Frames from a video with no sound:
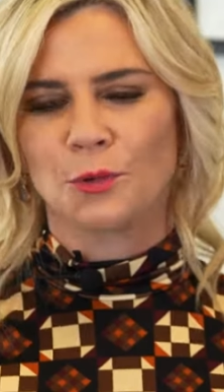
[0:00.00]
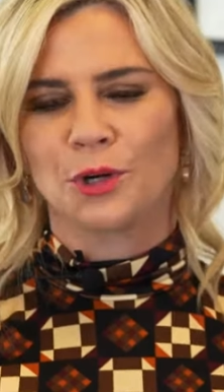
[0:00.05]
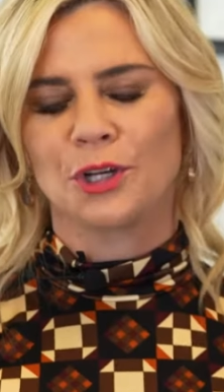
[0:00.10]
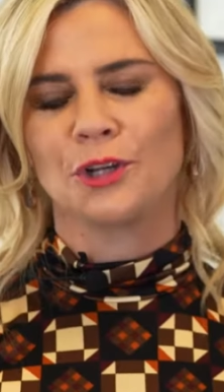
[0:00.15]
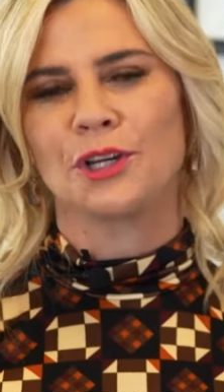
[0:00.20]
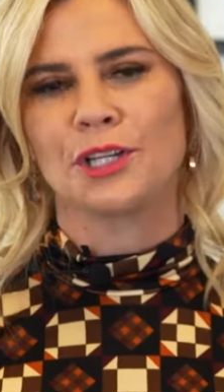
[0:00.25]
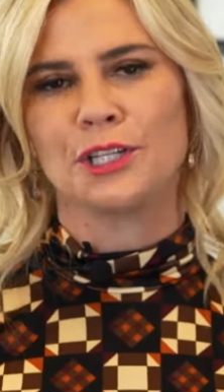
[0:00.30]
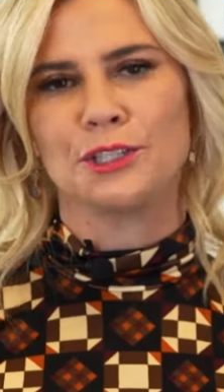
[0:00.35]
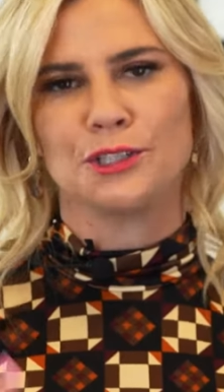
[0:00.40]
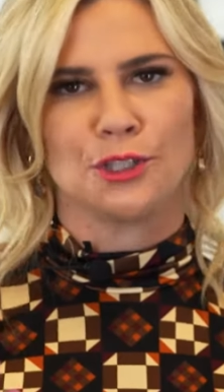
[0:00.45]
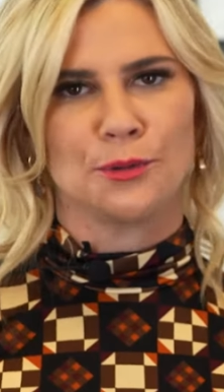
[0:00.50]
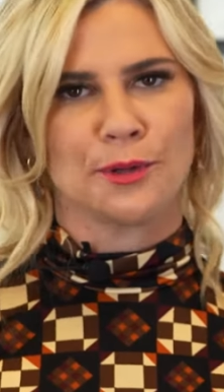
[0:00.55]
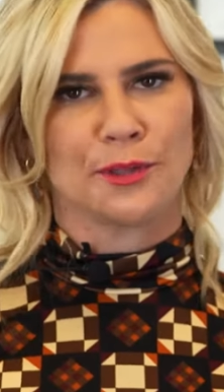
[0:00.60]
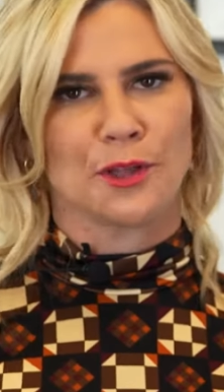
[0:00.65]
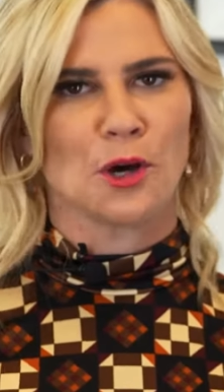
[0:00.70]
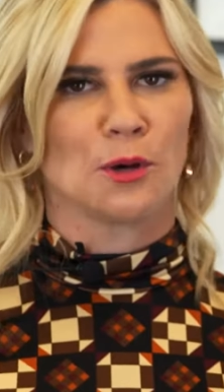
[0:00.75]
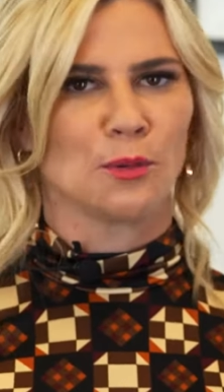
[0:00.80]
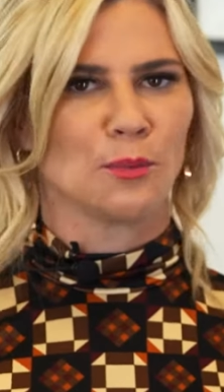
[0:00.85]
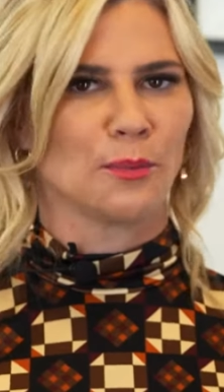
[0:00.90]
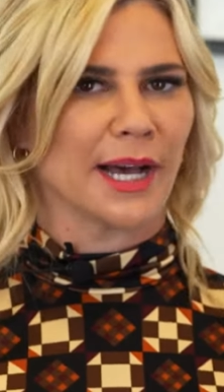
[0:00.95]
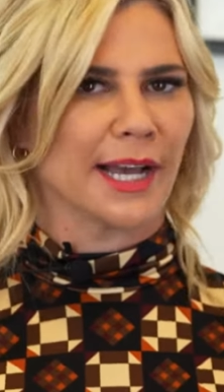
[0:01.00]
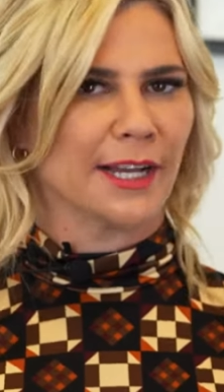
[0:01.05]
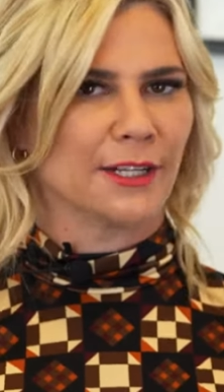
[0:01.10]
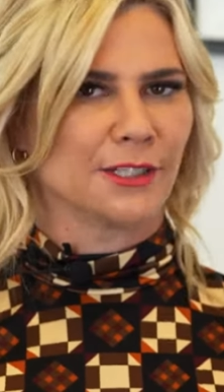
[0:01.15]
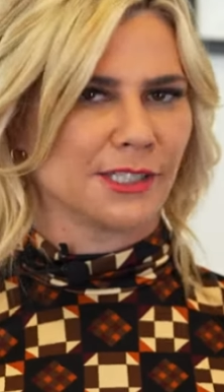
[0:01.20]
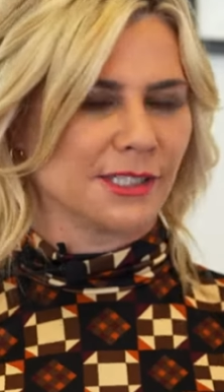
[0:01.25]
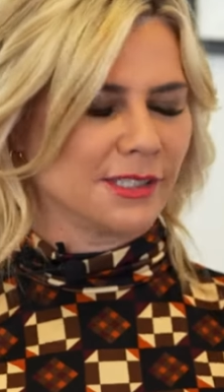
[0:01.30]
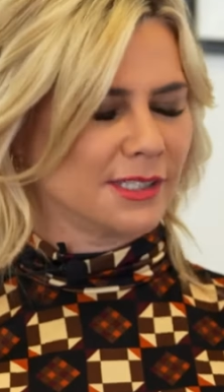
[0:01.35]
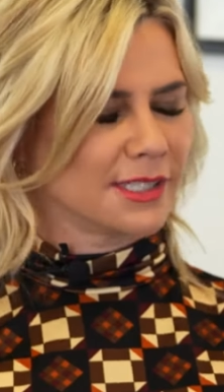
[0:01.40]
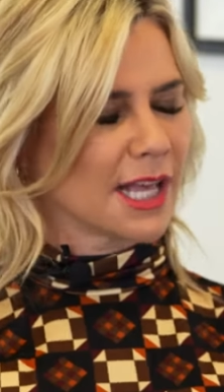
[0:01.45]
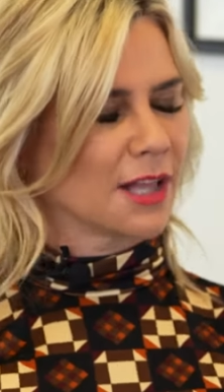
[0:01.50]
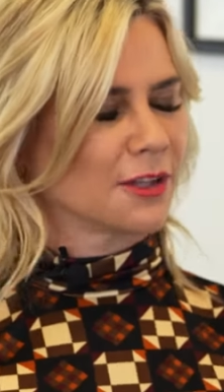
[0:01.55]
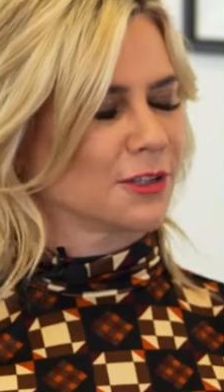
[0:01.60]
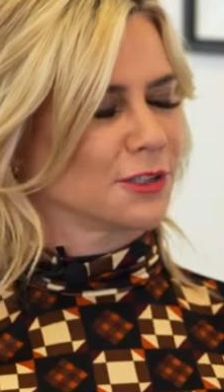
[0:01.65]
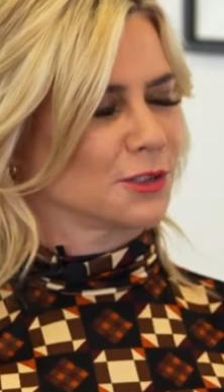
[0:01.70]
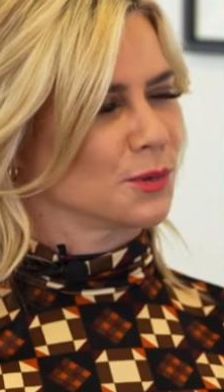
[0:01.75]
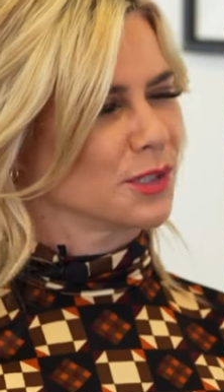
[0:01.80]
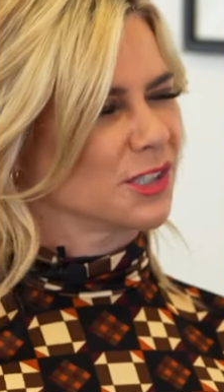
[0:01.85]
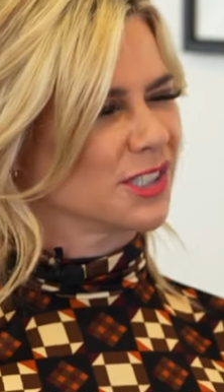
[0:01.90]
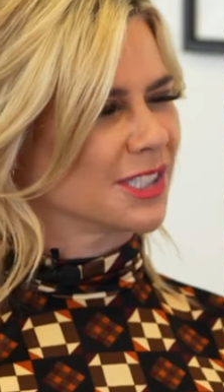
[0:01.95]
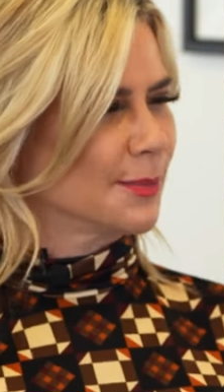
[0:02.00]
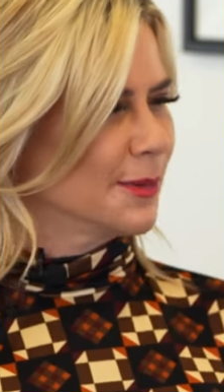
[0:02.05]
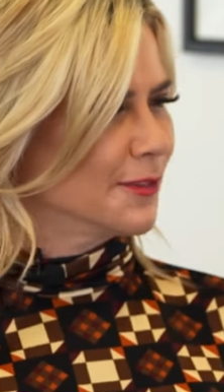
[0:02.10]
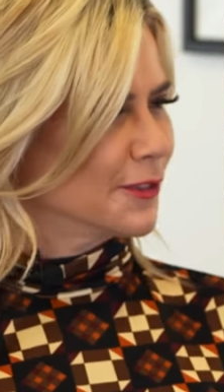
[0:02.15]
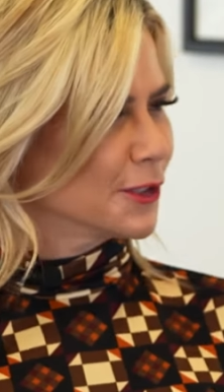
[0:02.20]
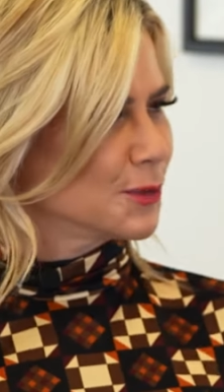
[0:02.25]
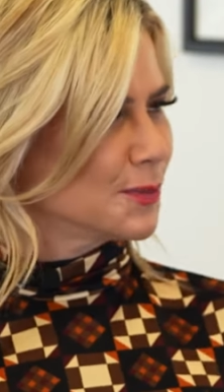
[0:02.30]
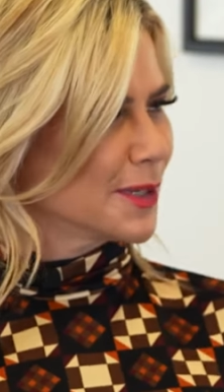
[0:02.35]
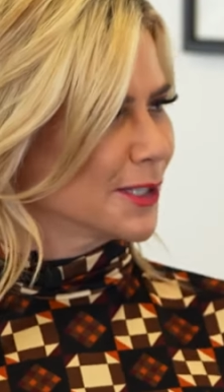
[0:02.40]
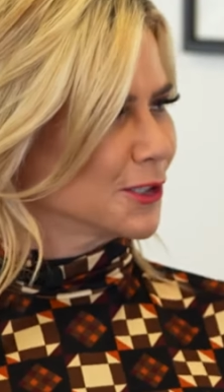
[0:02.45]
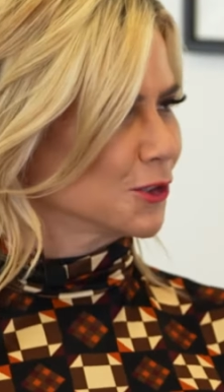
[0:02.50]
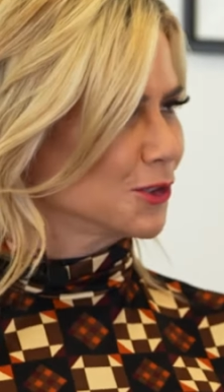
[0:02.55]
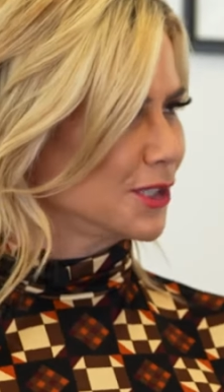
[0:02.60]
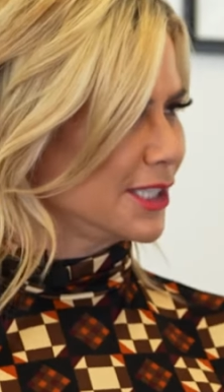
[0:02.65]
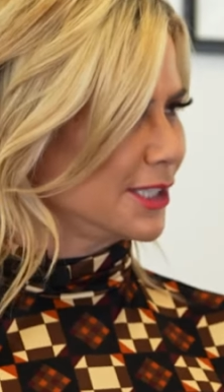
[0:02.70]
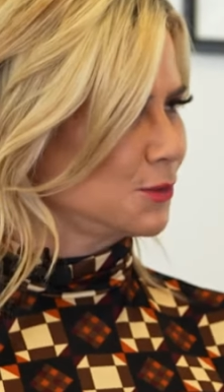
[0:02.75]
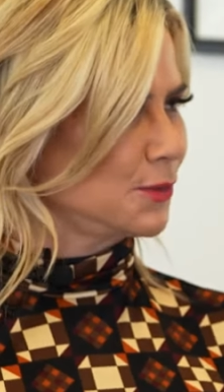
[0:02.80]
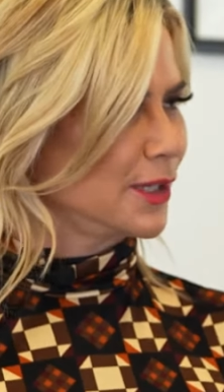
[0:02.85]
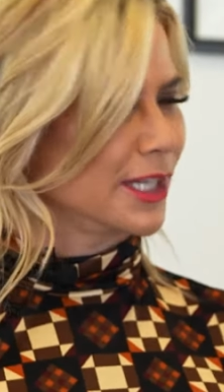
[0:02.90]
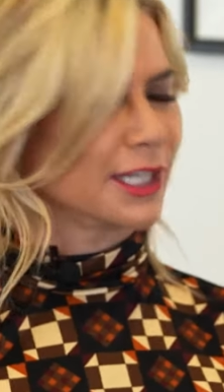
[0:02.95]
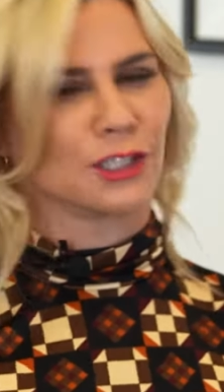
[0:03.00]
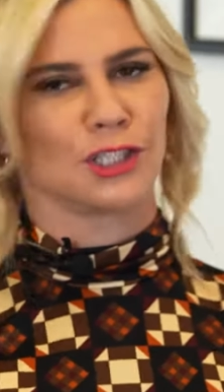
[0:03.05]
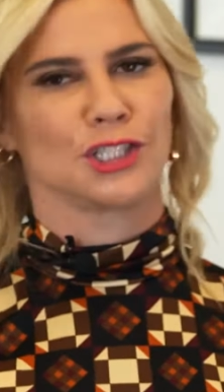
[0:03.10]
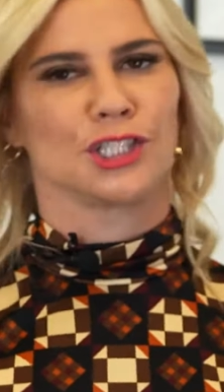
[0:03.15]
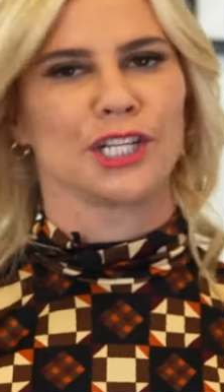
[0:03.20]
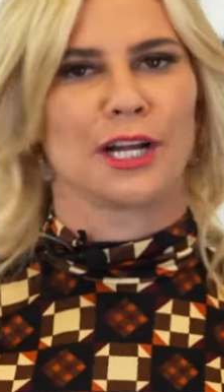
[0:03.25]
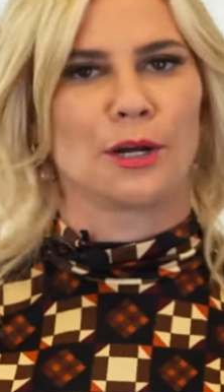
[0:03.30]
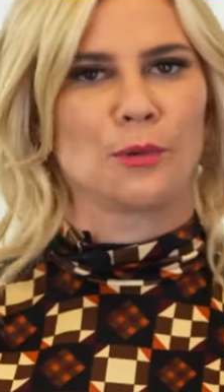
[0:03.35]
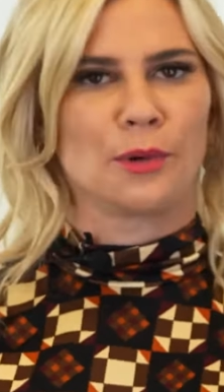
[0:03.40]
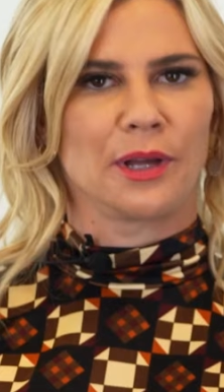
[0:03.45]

What are you going to do with home buyers and sellers? What are some of your specialties we can share